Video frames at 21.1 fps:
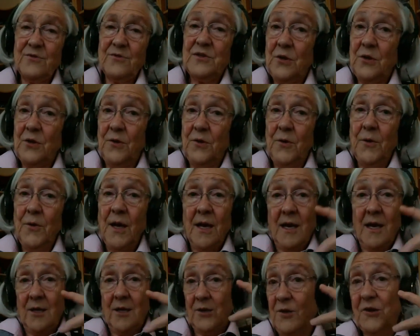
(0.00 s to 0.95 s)
Those two
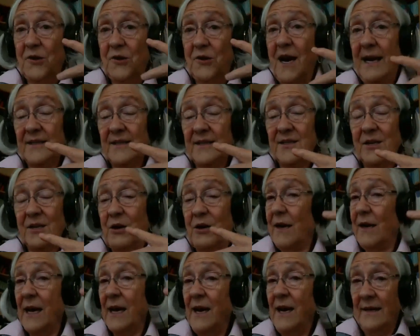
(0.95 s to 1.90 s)
tracks are
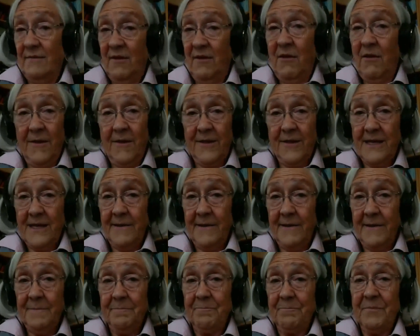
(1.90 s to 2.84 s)
going on all the
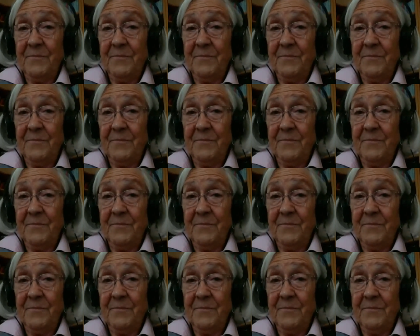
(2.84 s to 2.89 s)
time.